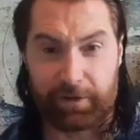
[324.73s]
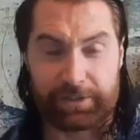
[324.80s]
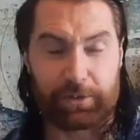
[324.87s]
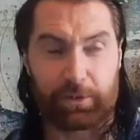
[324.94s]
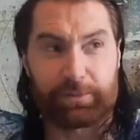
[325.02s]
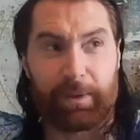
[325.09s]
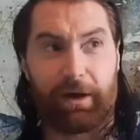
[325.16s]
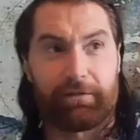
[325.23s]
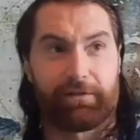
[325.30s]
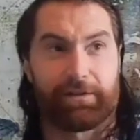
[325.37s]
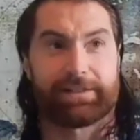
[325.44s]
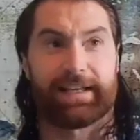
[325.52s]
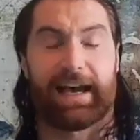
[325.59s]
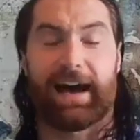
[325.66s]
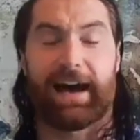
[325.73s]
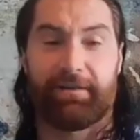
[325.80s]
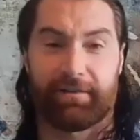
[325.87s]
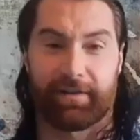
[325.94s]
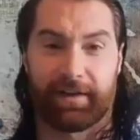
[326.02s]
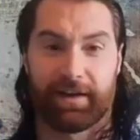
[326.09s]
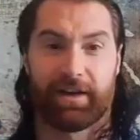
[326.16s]
It's always powerful to have
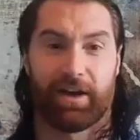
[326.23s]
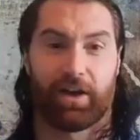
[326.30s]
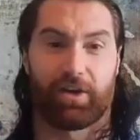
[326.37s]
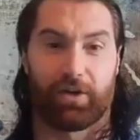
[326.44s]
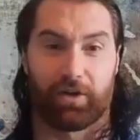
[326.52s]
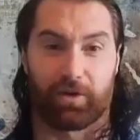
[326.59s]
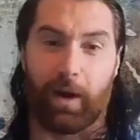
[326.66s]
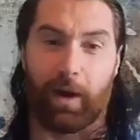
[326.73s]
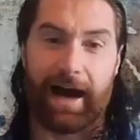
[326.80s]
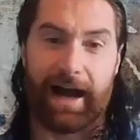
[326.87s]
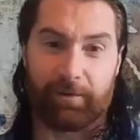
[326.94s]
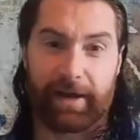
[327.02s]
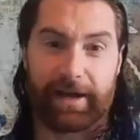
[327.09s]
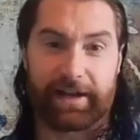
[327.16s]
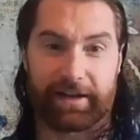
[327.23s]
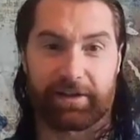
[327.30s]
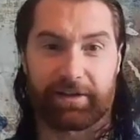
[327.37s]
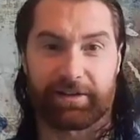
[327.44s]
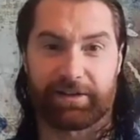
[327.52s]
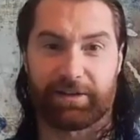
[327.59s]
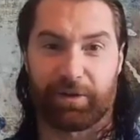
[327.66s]
a good why, right?
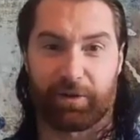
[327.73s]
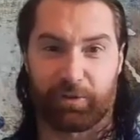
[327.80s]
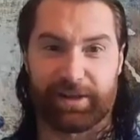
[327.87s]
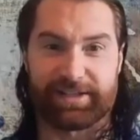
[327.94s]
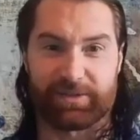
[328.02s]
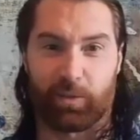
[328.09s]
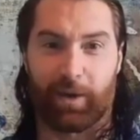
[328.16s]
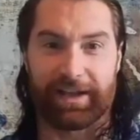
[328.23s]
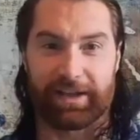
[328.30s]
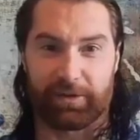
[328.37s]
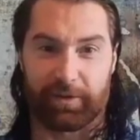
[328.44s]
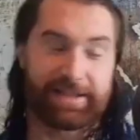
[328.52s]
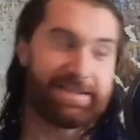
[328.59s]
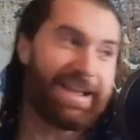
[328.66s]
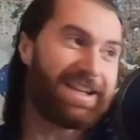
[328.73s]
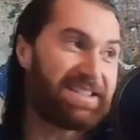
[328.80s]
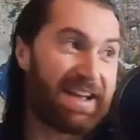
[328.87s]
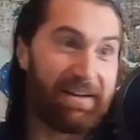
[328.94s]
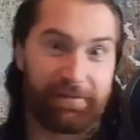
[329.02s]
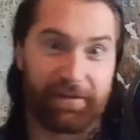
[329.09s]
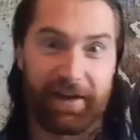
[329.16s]
A reason why you do it. It's nice to
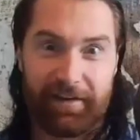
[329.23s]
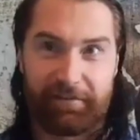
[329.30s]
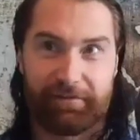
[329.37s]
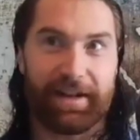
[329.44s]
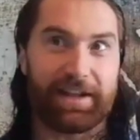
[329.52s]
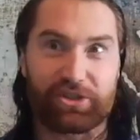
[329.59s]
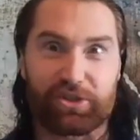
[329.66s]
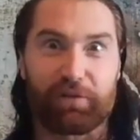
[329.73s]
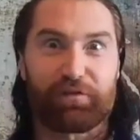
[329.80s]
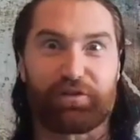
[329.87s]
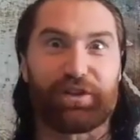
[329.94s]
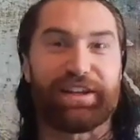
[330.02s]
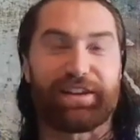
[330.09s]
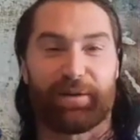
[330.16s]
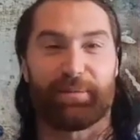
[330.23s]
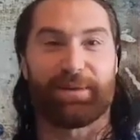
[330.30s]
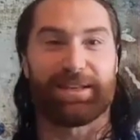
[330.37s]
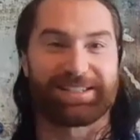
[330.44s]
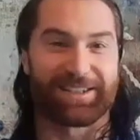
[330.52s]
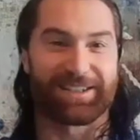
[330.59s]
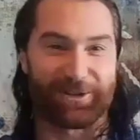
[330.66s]
have financial freedom
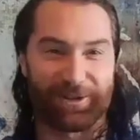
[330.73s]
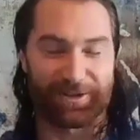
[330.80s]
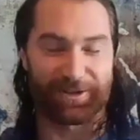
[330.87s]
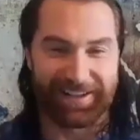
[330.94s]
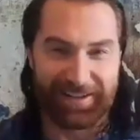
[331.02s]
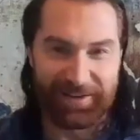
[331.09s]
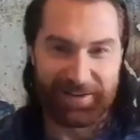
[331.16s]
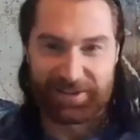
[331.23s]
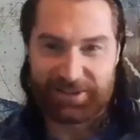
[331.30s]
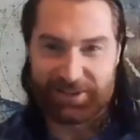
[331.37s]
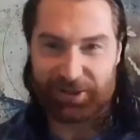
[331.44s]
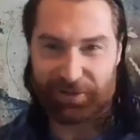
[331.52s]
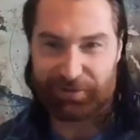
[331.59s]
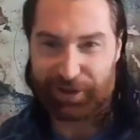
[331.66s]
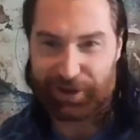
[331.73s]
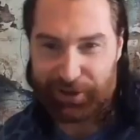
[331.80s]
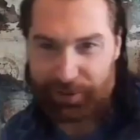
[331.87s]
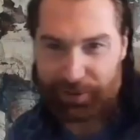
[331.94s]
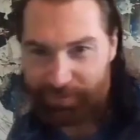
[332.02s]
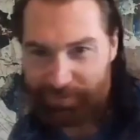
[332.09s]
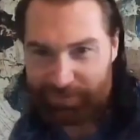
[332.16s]
is a good sort of
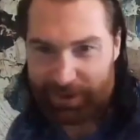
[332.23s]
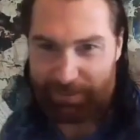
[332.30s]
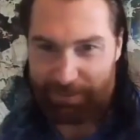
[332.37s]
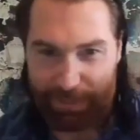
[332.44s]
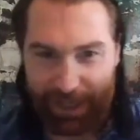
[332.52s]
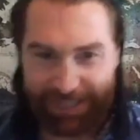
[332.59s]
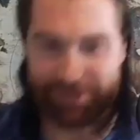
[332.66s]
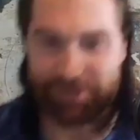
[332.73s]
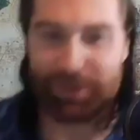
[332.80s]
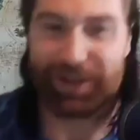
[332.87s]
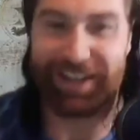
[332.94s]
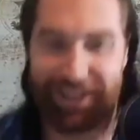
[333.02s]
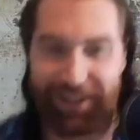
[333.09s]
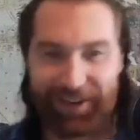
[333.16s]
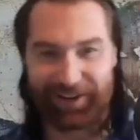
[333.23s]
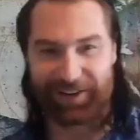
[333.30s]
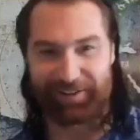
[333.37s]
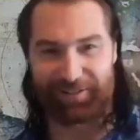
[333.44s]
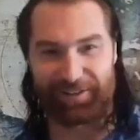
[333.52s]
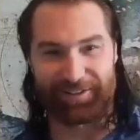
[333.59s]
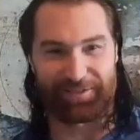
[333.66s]
little buzzword
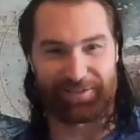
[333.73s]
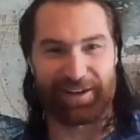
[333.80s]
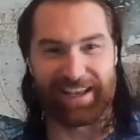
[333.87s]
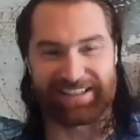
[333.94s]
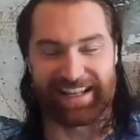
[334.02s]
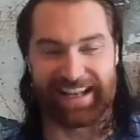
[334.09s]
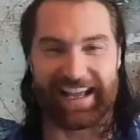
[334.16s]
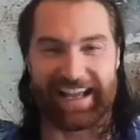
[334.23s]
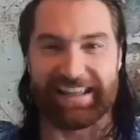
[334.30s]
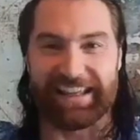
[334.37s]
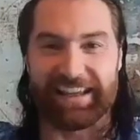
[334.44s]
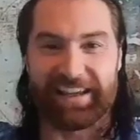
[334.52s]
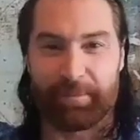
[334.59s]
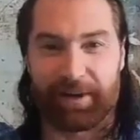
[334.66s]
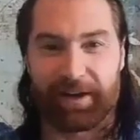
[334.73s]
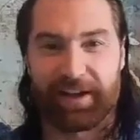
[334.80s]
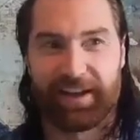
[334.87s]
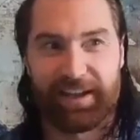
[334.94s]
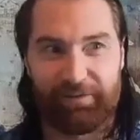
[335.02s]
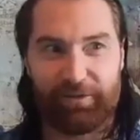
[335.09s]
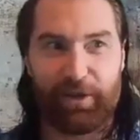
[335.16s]
or phrase, an idea, but
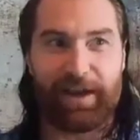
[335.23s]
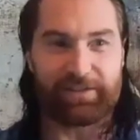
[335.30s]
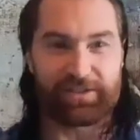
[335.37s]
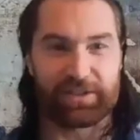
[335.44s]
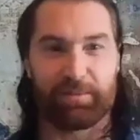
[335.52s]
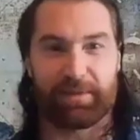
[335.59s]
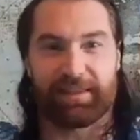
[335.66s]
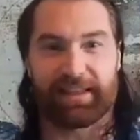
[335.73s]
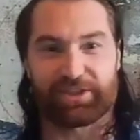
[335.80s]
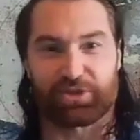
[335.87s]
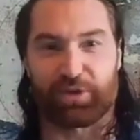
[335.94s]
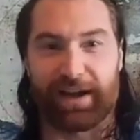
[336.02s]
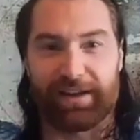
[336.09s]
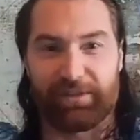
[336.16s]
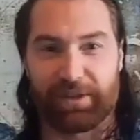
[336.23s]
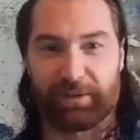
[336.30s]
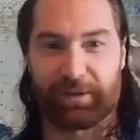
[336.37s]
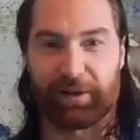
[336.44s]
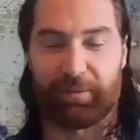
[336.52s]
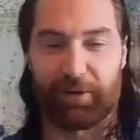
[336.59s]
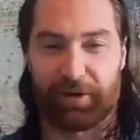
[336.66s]
if you have something that's driving you
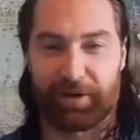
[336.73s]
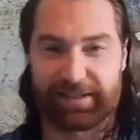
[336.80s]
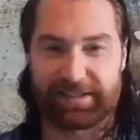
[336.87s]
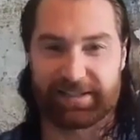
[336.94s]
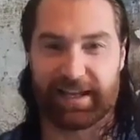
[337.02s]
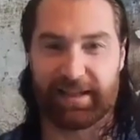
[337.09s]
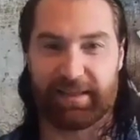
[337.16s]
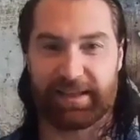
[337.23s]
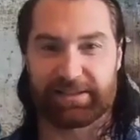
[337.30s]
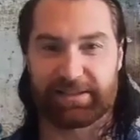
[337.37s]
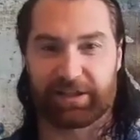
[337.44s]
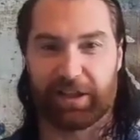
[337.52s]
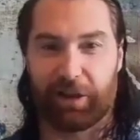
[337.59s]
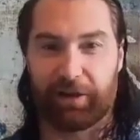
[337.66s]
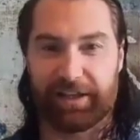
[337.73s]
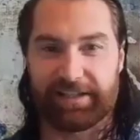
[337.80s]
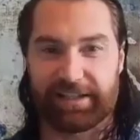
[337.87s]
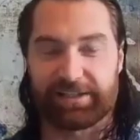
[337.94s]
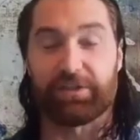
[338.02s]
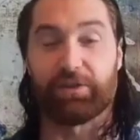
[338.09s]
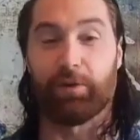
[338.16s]
a lot more, I think it's a lot
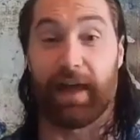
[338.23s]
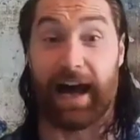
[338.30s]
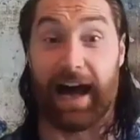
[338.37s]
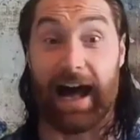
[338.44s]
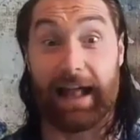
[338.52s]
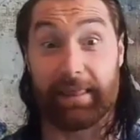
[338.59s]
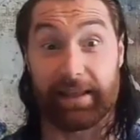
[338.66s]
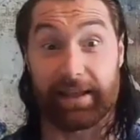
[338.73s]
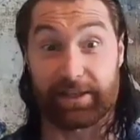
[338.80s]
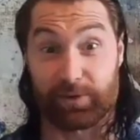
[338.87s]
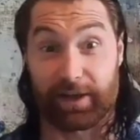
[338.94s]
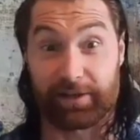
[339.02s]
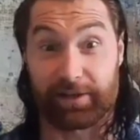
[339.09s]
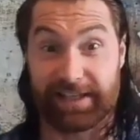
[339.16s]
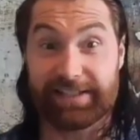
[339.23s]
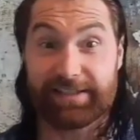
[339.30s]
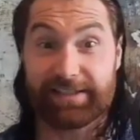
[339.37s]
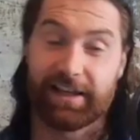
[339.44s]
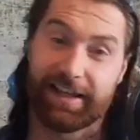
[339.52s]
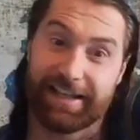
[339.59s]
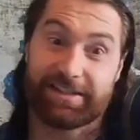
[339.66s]
easier to do the hard things, right? Because
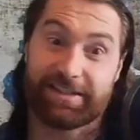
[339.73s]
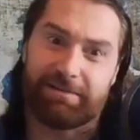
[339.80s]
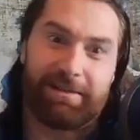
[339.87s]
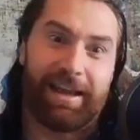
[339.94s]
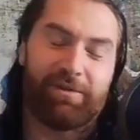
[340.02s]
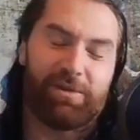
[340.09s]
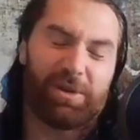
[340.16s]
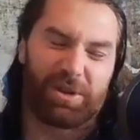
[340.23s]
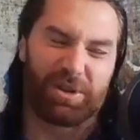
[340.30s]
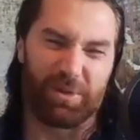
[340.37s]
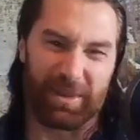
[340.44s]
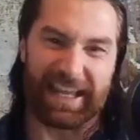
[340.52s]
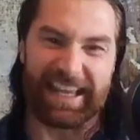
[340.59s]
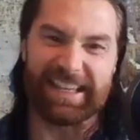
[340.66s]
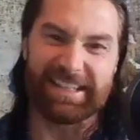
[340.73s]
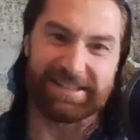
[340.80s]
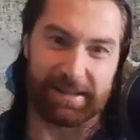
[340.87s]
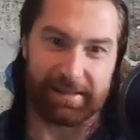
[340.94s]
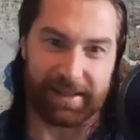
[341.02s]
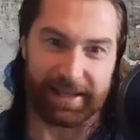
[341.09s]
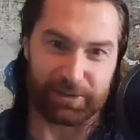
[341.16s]
it's everyone could do the
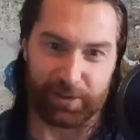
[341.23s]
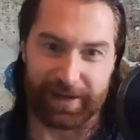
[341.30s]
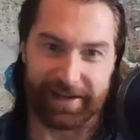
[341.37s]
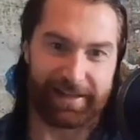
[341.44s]
easy things, right?